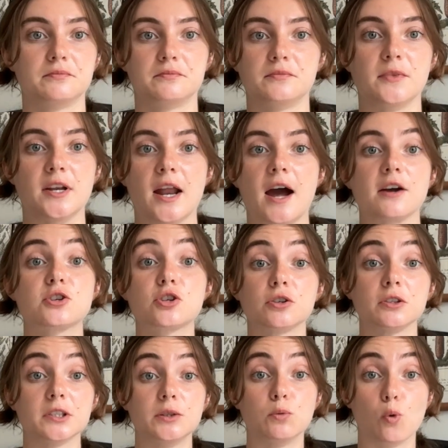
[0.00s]

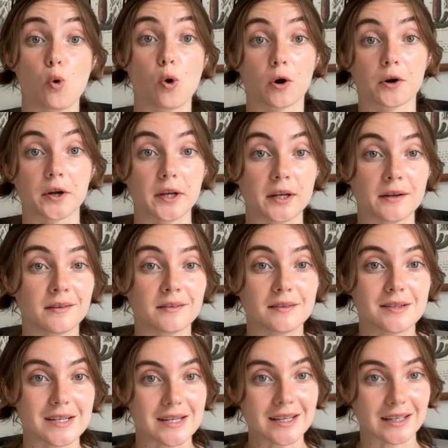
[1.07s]
naturally warring
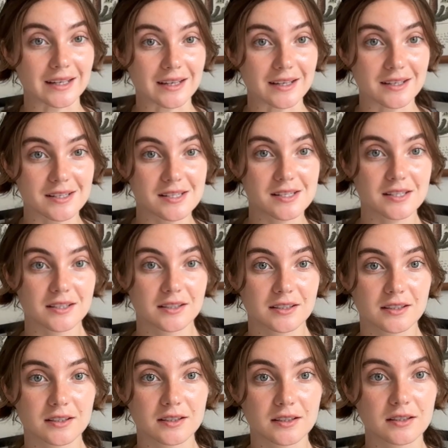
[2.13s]
deities?
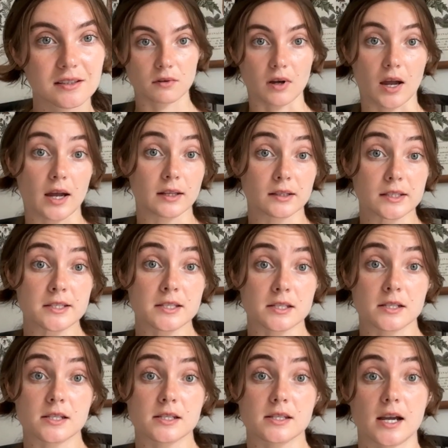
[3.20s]
At least
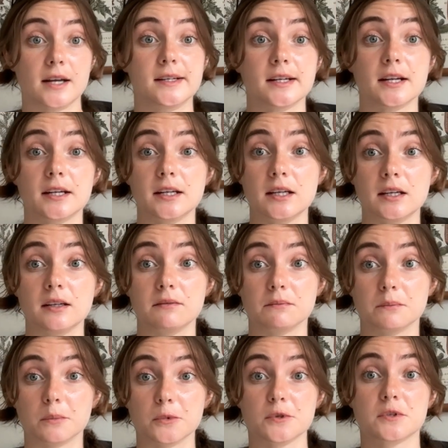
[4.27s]
this identity
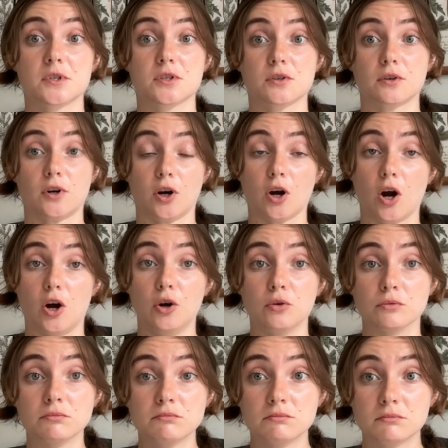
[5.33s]
was her
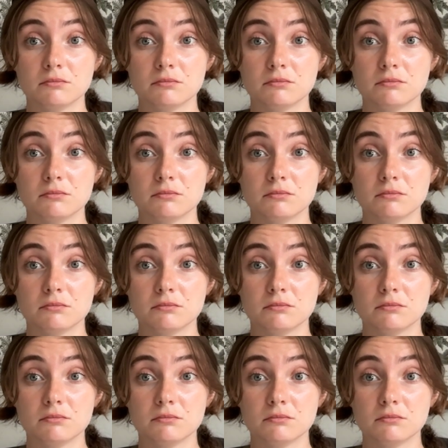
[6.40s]
own,